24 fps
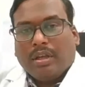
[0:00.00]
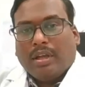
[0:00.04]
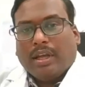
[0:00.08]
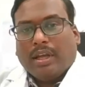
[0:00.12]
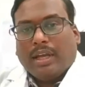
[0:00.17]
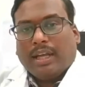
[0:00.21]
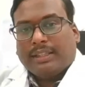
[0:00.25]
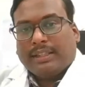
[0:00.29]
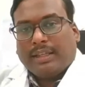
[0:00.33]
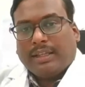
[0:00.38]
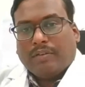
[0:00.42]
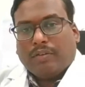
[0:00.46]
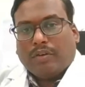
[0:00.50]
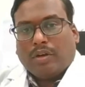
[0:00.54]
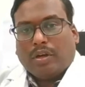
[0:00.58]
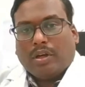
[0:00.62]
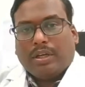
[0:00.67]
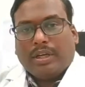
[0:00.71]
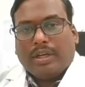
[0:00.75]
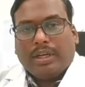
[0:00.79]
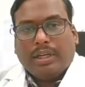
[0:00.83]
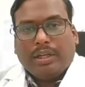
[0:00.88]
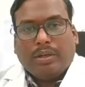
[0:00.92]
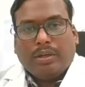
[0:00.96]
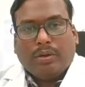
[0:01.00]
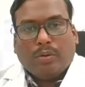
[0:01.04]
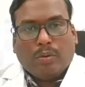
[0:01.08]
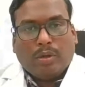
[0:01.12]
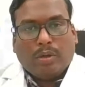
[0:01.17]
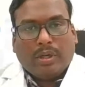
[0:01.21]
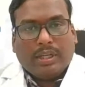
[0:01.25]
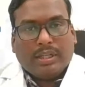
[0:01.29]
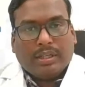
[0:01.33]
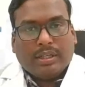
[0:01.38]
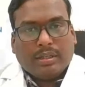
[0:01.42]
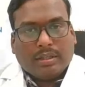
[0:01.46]
As I have already told
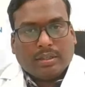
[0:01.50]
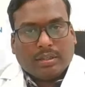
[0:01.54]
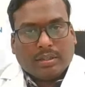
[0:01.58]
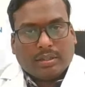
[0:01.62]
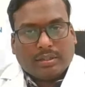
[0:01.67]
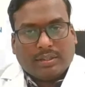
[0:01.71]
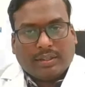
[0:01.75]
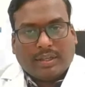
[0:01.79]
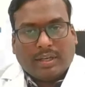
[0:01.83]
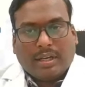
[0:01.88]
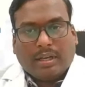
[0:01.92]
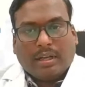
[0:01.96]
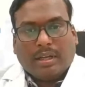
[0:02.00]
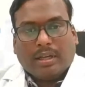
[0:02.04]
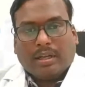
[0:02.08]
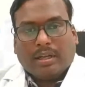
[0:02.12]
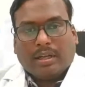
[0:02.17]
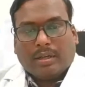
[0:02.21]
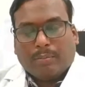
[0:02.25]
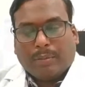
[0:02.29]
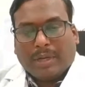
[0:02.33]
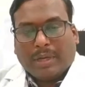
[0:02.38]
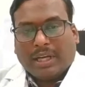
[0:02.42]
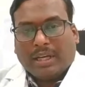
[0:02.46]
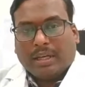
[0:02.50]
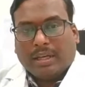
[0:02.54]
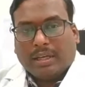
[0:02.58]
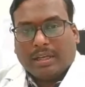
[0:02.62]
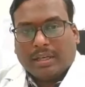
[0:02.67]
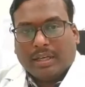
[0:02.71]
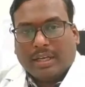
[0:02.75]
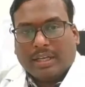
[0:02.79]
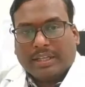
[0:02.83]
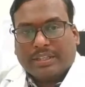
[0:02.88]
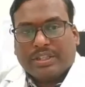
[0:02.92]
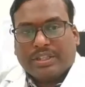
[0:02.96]
in the my
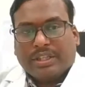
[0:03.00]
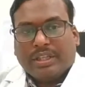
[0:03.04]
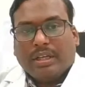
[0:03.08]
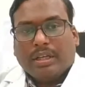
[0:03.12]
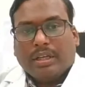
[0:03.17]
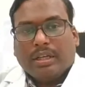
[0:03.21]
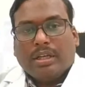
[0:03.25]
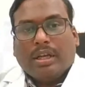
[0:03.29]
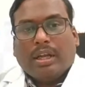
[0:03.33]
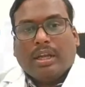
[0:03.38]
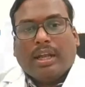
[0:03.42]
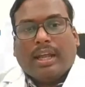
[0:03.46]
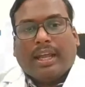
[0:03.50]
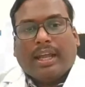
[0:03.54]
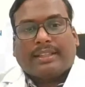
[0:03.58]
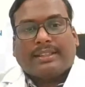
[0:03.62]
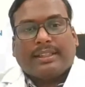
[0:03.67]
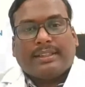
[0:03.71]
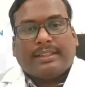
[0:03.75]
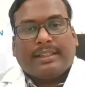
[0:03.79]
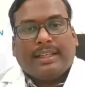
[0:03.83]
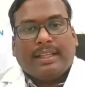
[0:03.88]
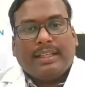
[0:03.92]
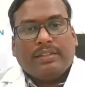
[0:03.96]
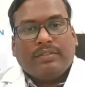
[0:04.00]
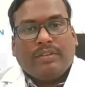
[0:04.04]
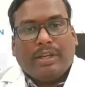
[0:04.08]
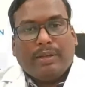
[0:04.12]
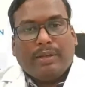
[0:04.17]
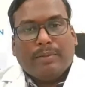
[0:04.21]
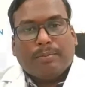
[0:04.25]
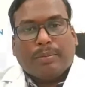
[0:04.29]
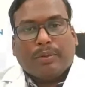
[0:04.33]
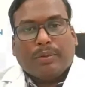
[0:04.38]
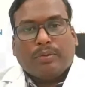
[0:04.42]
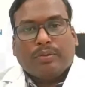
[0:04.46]
lecture, exercise will
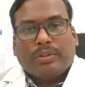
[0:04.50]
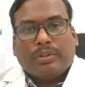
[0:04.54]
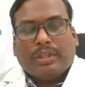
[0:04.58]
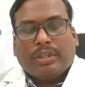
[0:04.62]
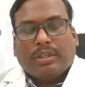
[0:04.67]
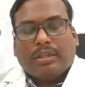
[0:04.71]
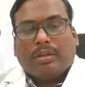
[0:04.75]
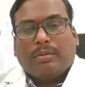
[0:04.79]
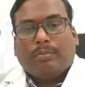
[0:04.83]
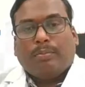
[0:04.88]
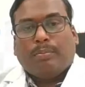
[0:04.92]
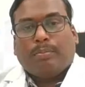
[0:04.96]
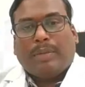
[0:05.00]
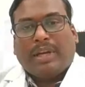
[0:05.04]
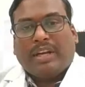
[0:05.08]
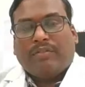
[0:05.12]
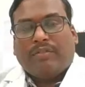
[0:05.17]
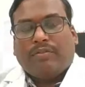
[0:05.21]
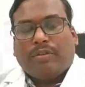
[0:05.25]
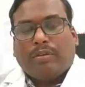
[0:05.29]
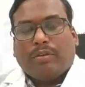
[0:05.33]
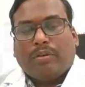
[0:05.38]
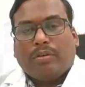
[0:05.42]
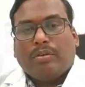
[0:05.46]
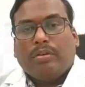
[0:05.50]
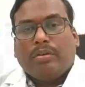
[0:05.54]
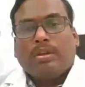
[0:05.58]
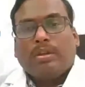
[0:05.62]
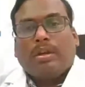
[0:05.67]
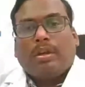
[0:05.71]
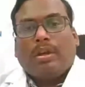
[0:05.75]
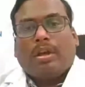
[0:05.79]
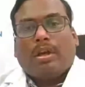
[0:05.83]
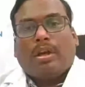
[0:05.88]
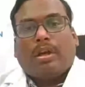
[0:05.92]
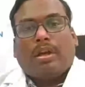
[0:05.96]
improve the blood flow
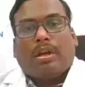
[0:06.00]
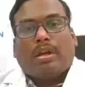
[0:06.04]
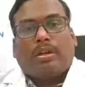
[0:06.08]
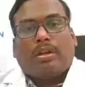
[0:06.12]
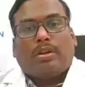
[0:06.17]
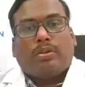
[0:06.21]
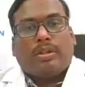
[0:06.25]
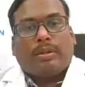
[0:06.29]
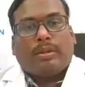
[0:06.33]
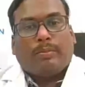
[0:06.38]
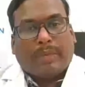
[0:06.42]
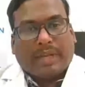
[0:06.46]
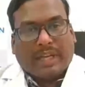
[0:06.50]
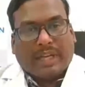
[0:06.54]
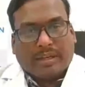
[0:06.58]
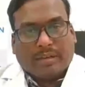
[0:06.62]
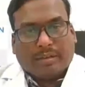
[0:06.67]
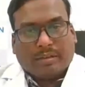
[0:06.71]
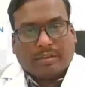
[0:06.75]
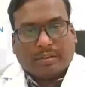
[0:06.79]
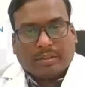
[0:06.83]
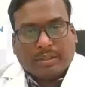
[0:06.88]
to the brain.